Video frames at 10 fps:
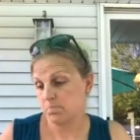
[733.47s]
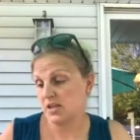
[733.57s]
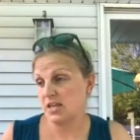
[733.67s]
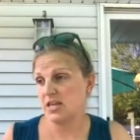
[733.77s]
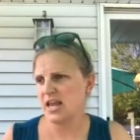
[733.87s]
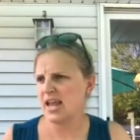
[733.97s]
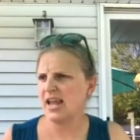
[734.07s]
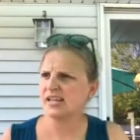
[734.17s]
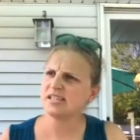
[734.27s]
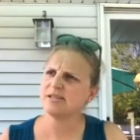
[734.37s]
He
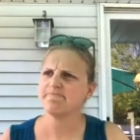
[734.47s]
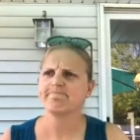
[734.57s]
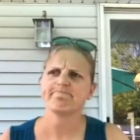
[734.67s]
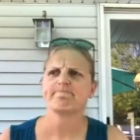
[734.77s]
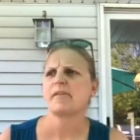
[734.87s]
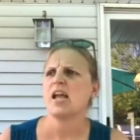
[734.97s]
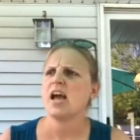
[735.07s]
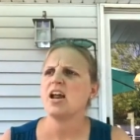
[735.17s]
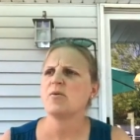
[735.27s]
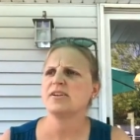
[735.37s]
ate,
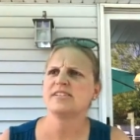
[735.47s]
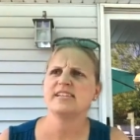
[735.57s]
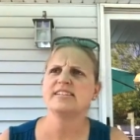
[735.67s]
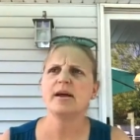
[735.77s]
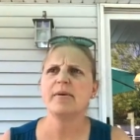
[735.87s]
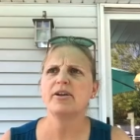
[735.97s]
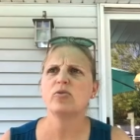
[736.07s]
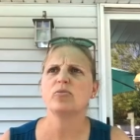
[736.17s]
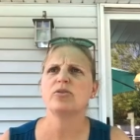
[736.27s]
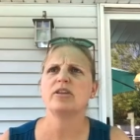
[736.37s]
I don't want to say
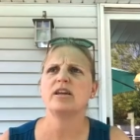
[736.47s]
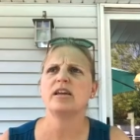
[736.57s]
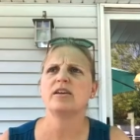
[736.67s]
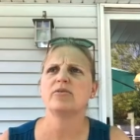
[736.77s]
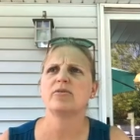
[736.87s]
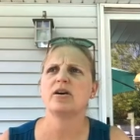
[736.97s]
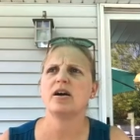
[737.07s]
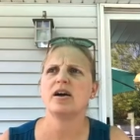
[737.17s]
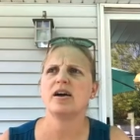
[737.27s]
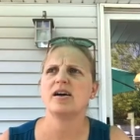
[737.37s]
semi-normally,
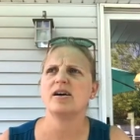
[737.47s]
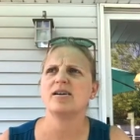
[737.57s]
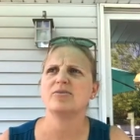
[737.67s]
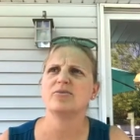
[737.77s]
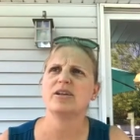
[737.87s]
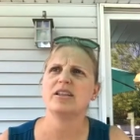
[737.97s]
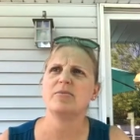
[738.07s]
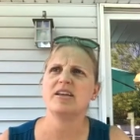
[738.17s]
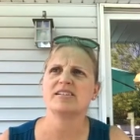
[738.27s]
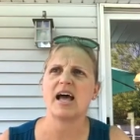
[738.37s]
really,
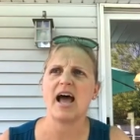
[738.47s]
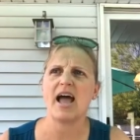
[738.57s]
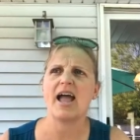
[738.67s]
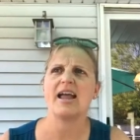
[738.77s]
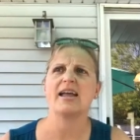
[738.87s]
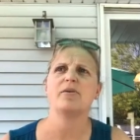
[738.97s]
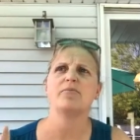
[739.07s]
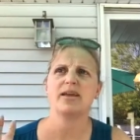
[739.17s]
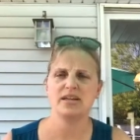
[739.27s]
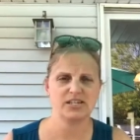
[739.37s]
because I
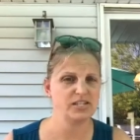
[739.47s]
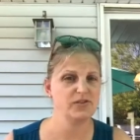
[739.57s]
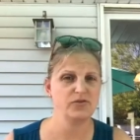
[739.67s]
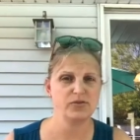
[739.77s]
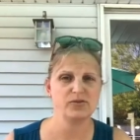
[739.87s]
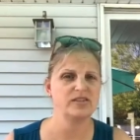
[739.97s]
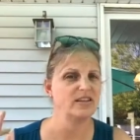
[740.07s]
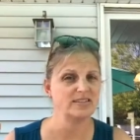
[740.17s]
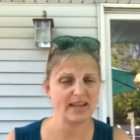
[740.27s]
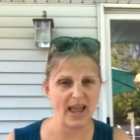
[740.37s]
picked his foods,
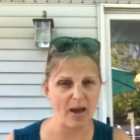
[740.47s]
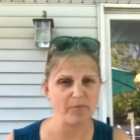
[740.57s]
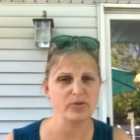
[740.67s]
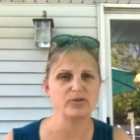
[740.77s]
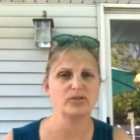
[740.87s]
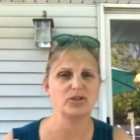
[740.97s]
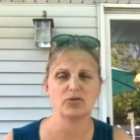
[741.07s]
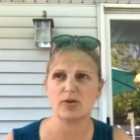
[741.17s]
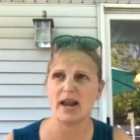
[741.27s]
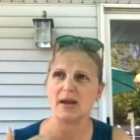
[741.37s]
things like apples,
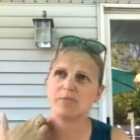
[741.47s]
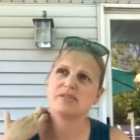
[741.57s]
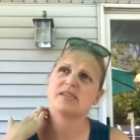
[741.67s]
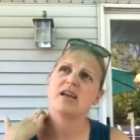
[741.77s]
grapes,